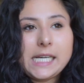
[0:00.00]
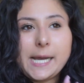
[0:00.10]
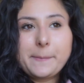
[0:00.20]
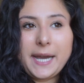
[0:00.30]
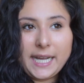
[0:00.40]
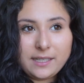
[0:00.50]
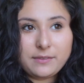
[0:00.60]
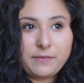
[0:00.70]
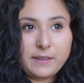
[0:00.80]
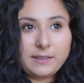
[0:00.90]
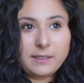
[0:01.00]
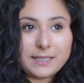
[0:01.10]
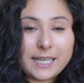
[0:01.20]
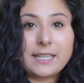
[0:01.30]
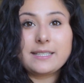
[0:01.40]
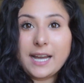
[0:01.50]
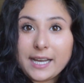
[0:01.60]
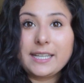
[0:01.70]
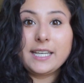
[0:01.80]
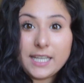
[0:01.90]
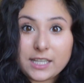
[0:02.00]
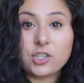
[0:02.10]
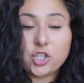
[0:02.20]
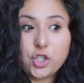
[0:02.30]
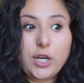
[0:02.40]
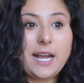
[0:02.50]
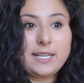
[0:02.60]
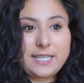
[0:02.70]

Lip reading: I'm kind of feeling the anxiety, the stress,